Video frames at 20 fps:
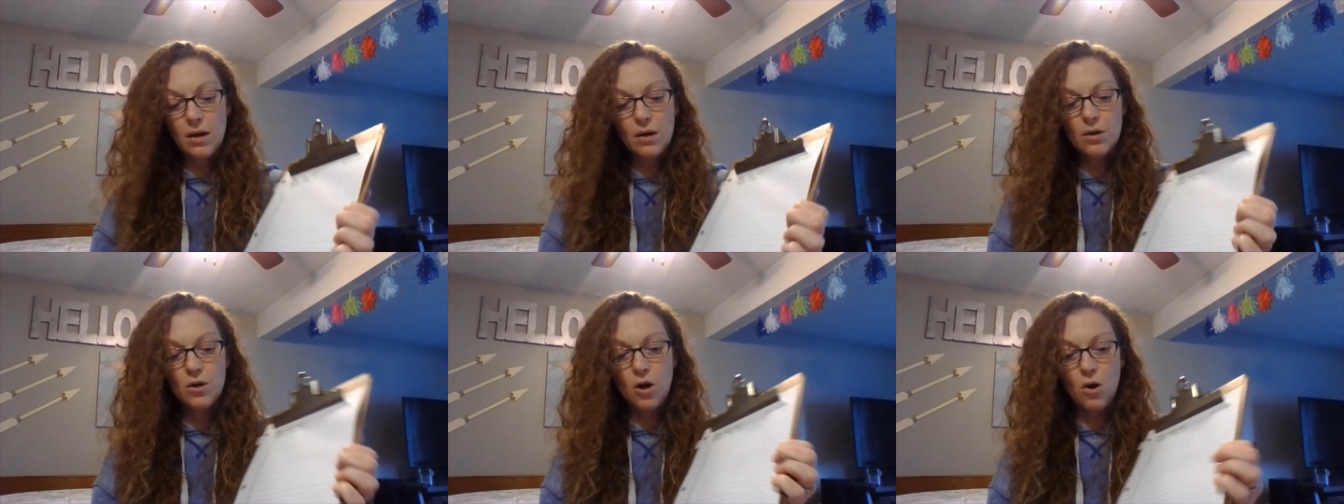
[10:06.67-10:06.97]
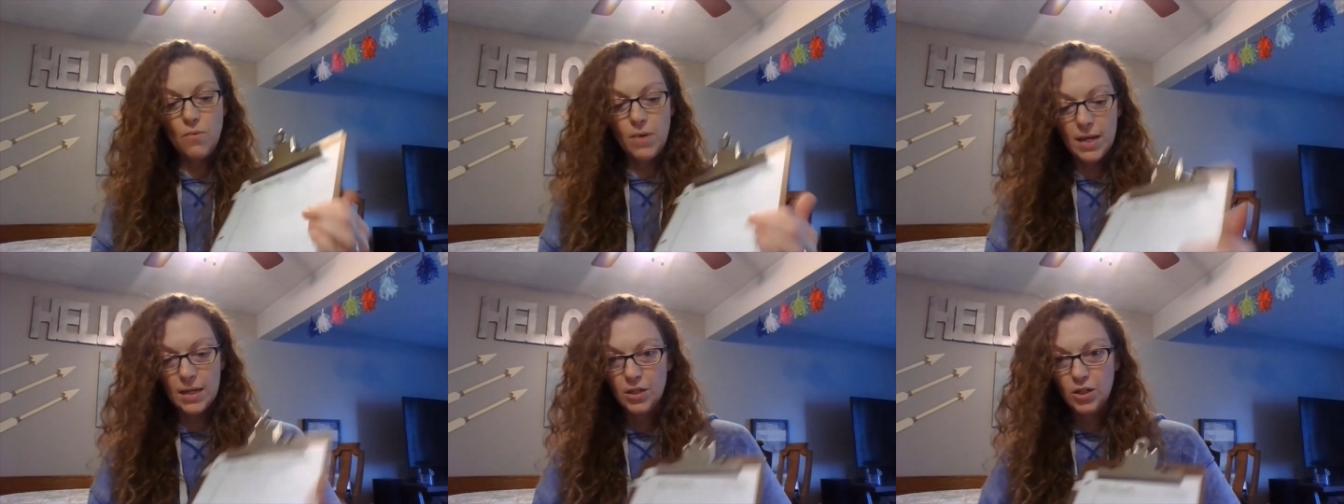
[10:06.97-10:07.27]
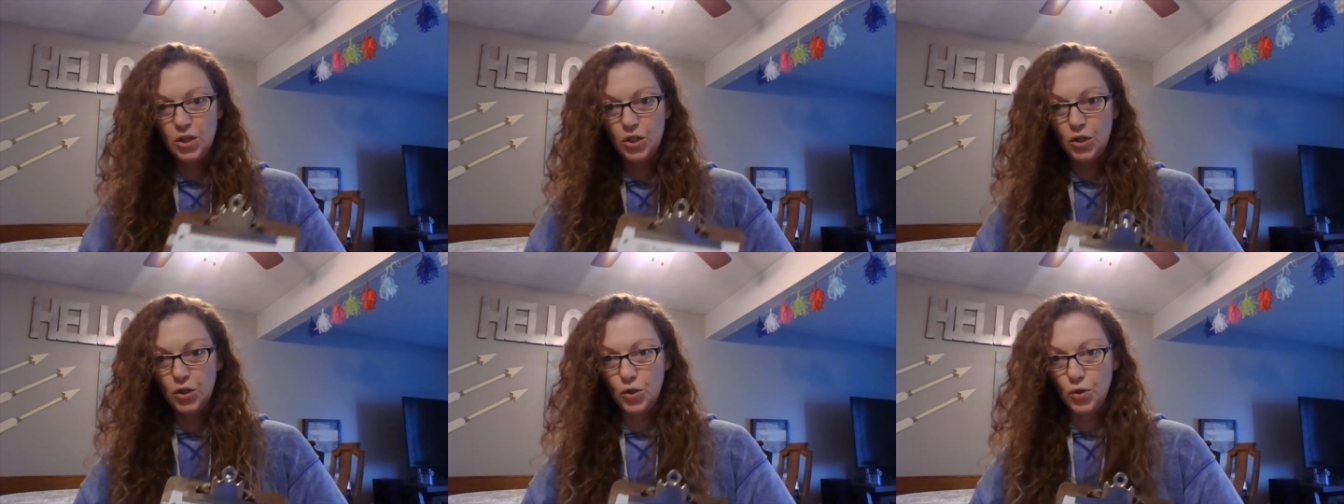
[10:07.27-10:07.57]
are going
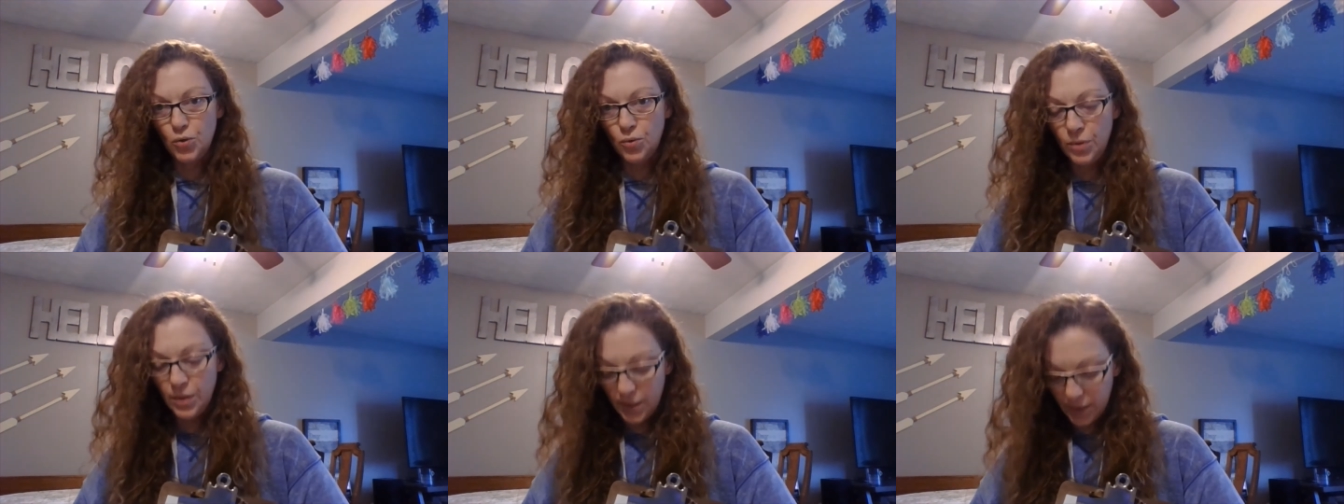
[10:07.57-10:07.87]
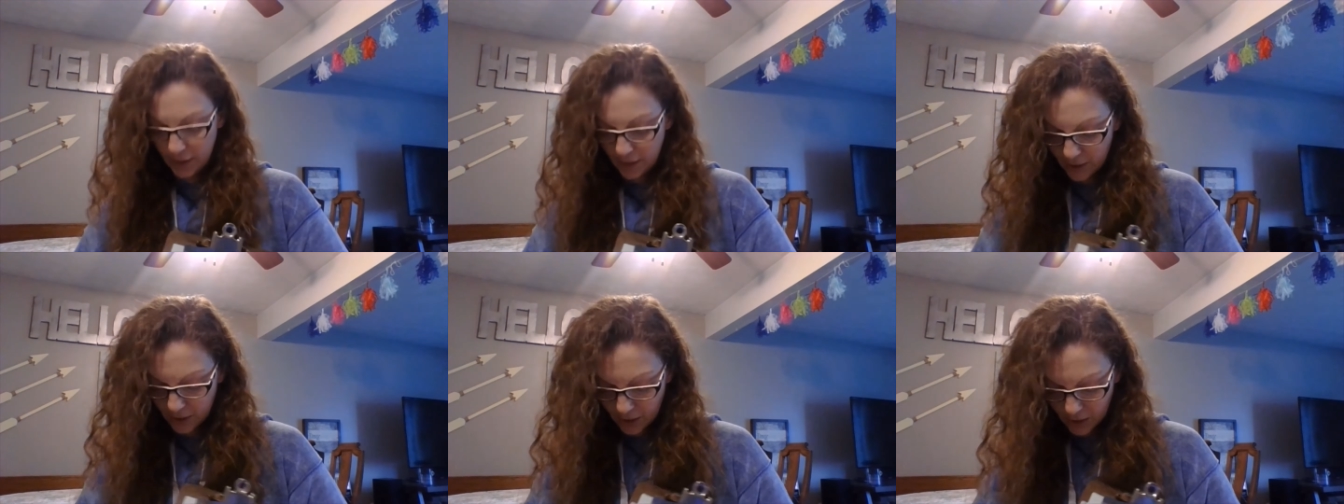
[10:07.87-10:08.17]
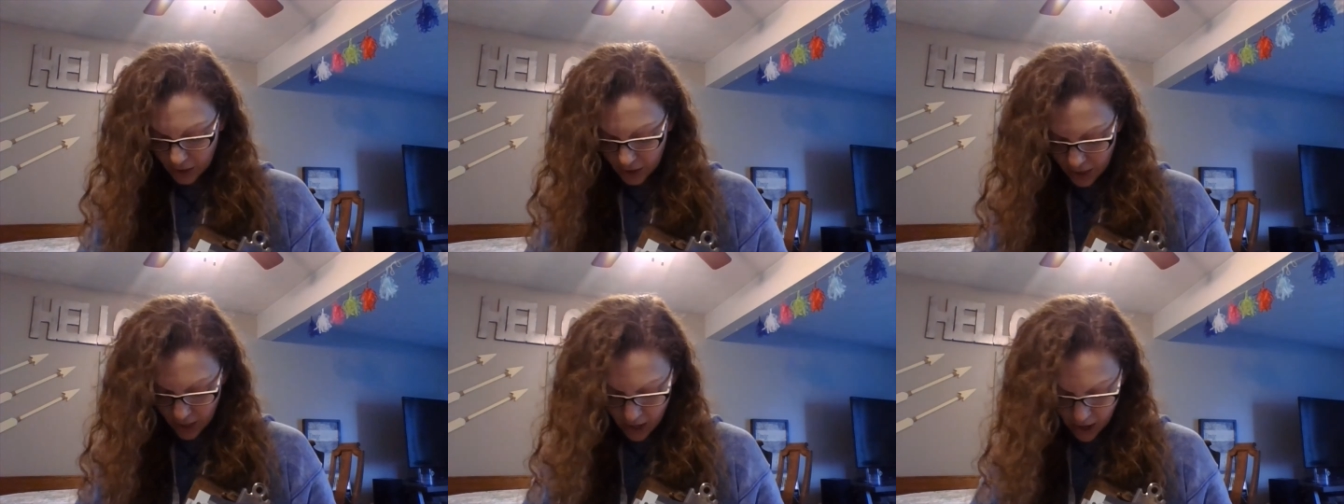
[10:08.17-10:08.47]
to
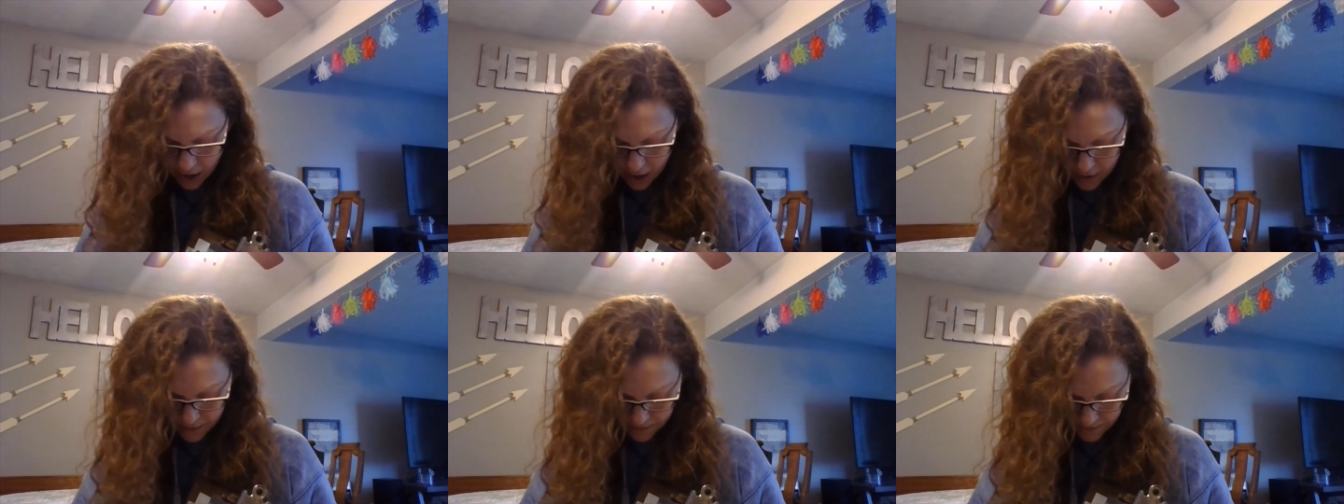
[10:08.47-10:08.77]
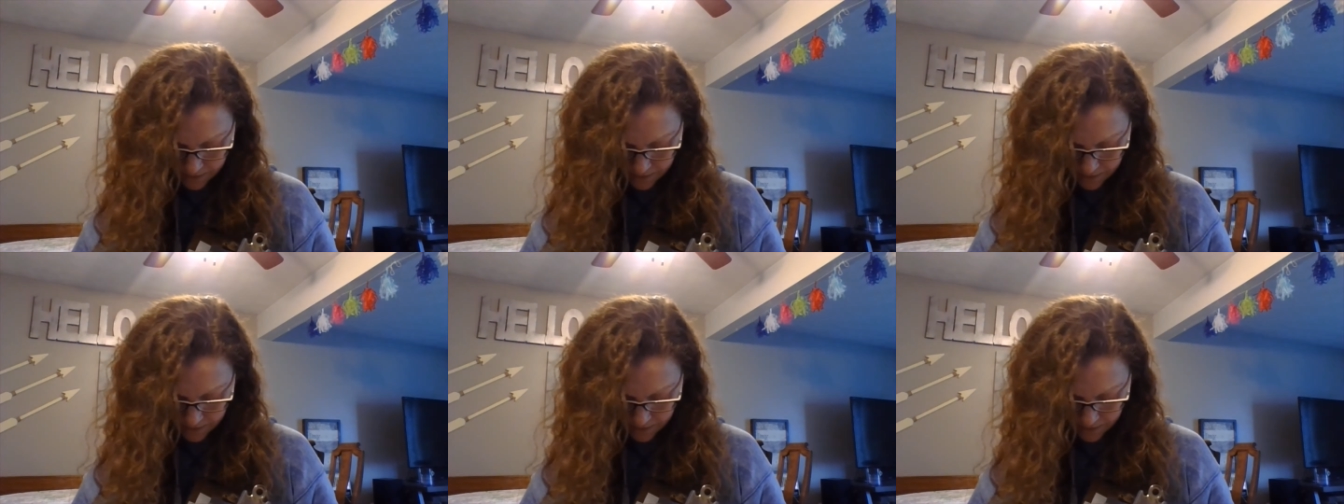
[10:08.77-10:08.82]
start.